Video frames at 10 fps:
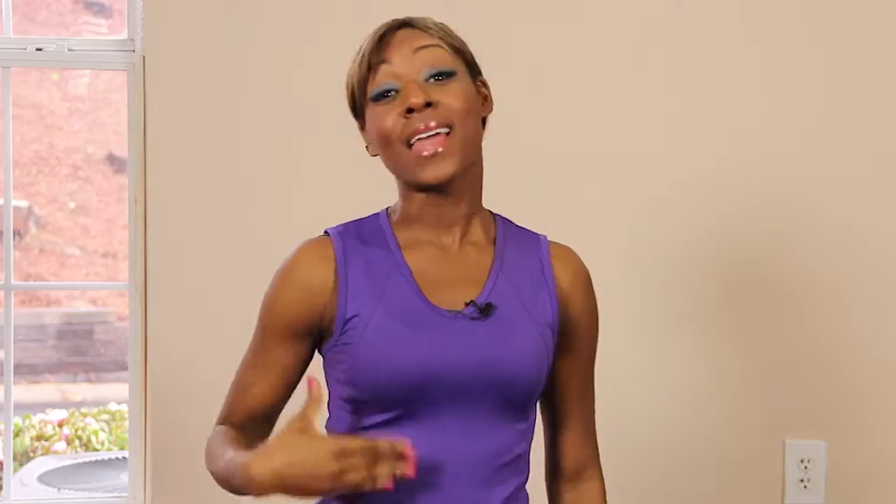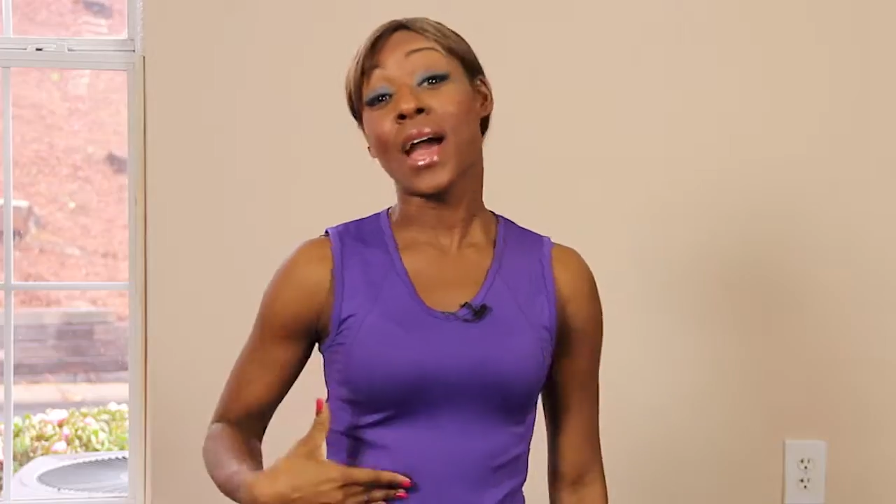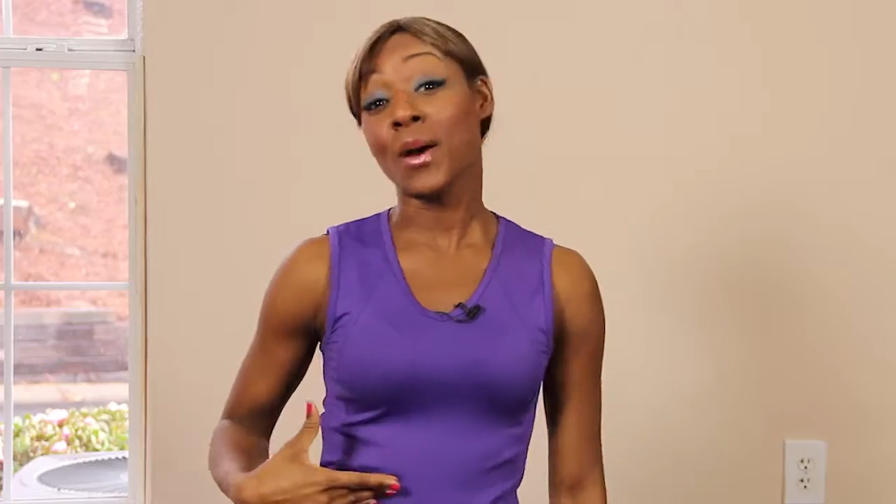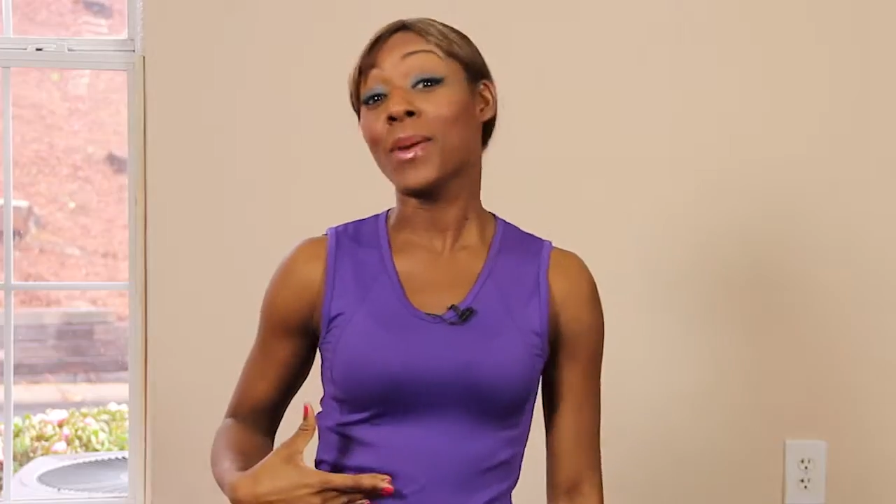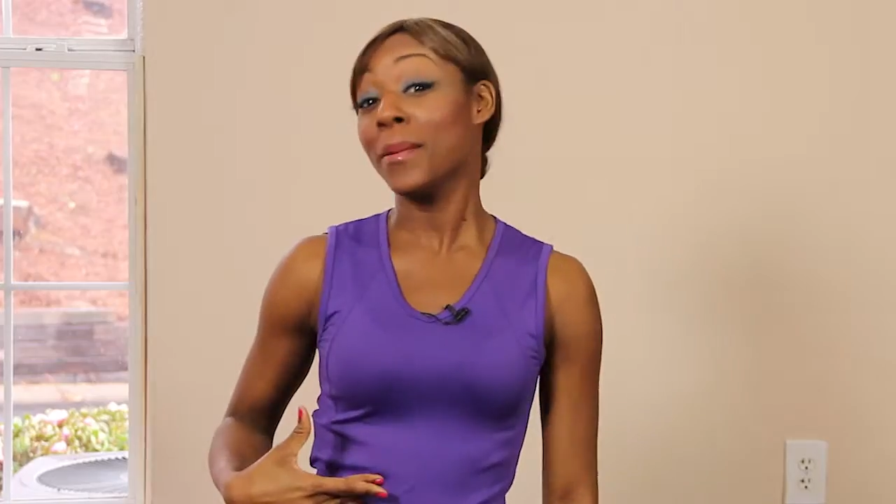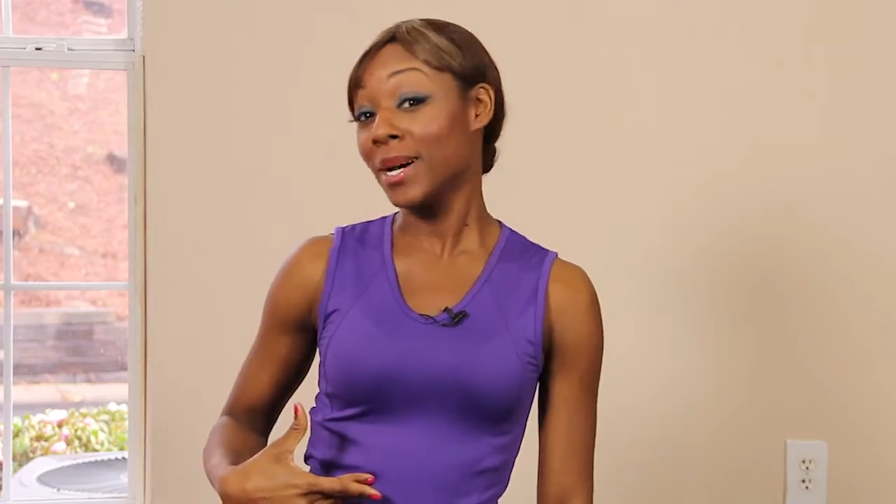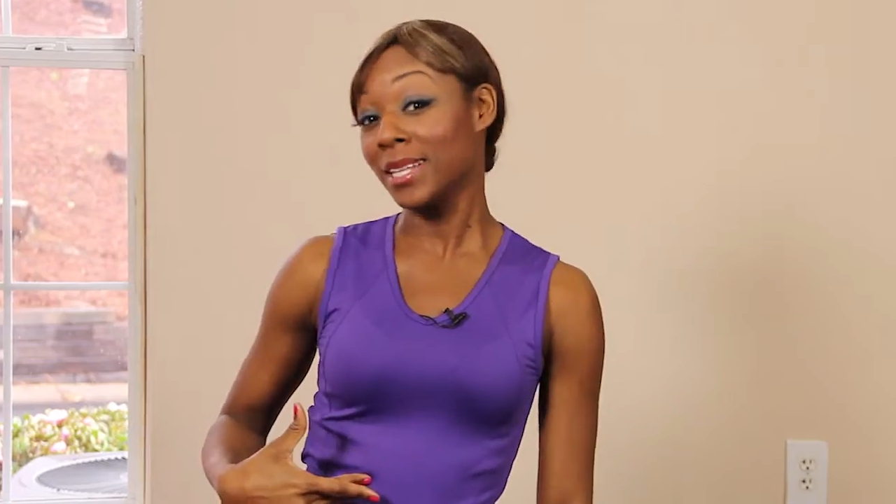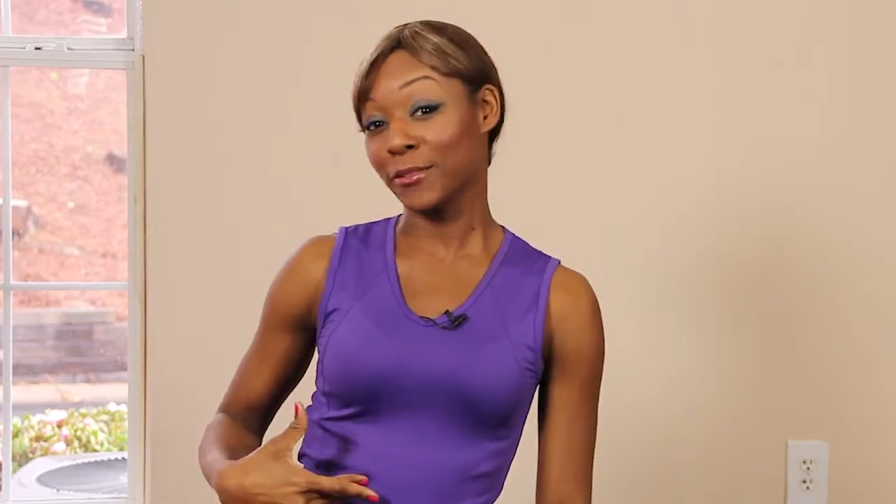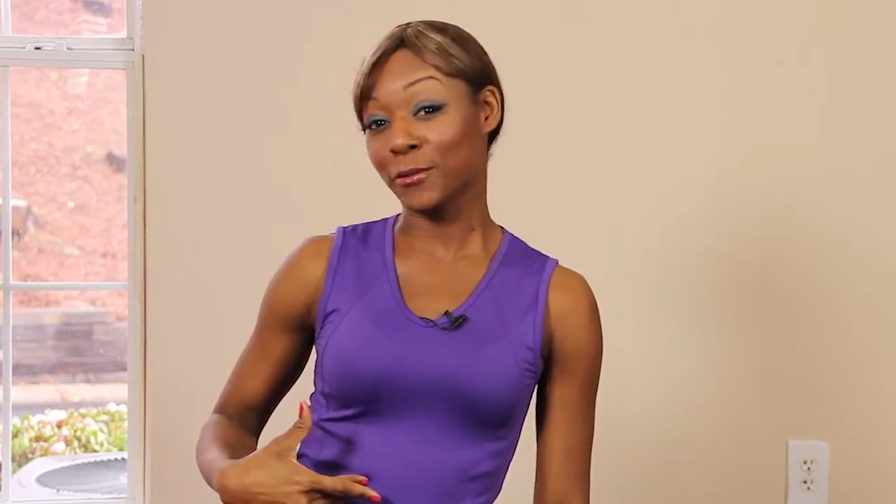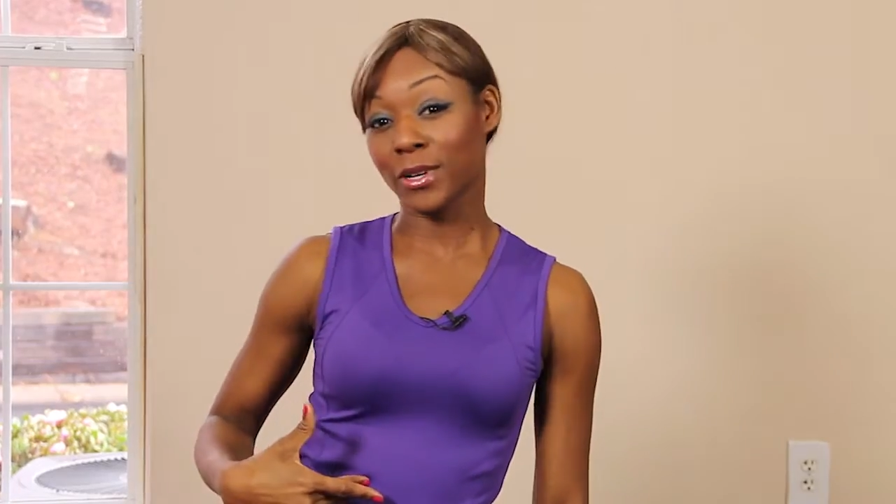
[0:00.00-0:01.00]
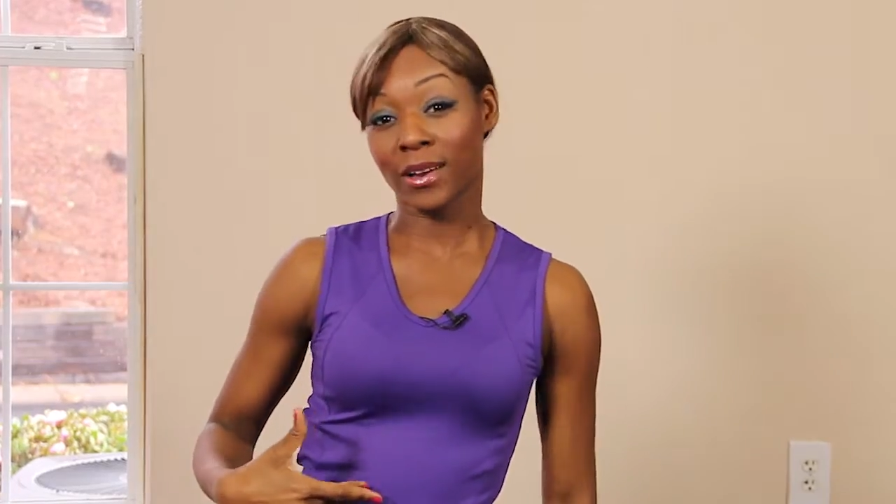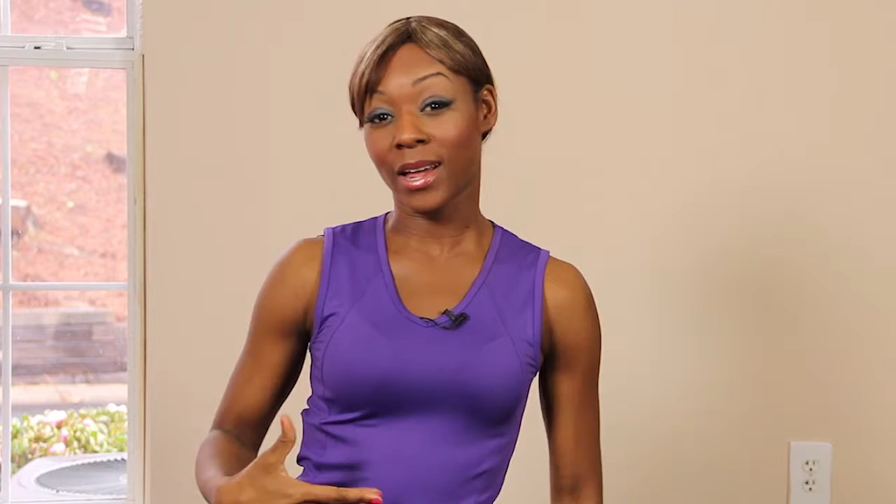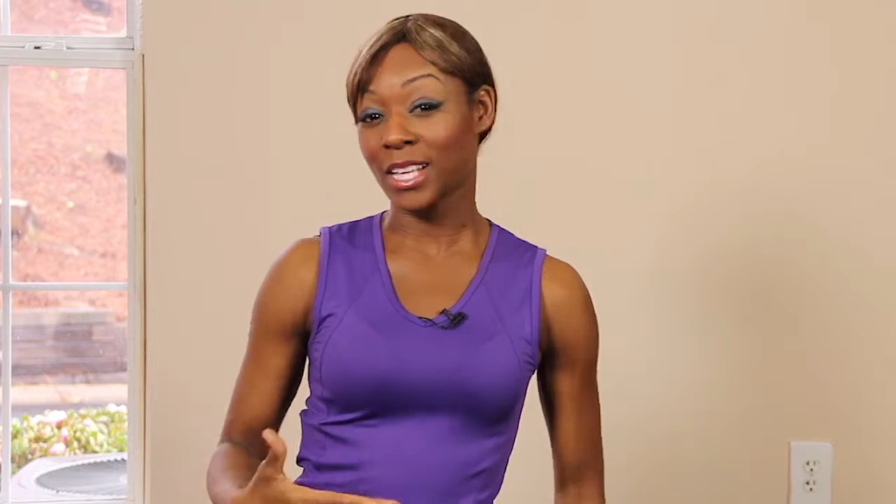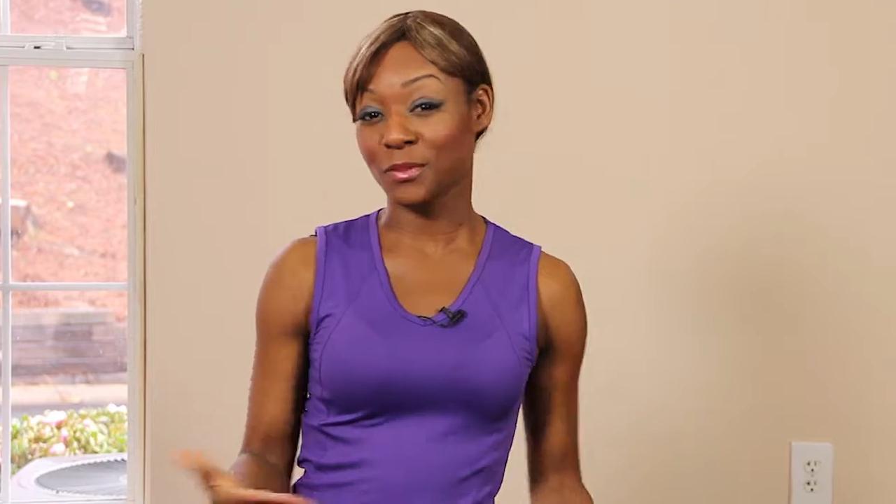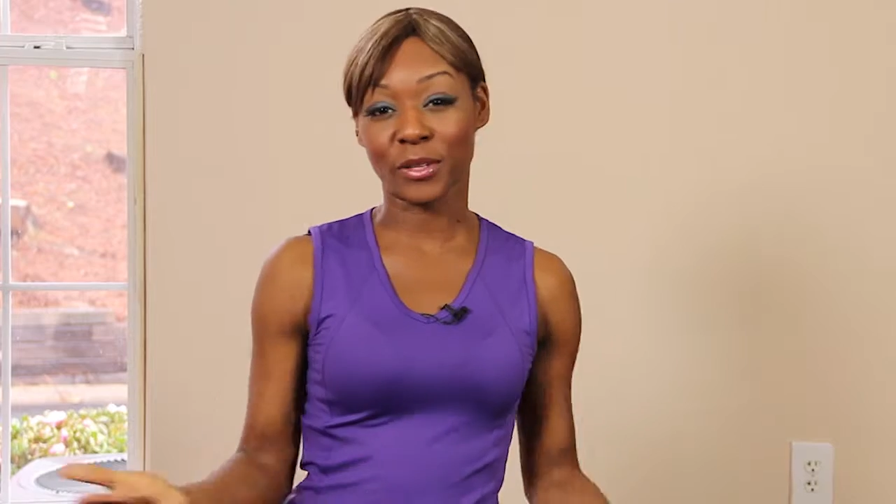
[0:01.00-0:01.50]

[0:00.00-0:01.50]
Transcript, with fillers: Now, my butt lift workout has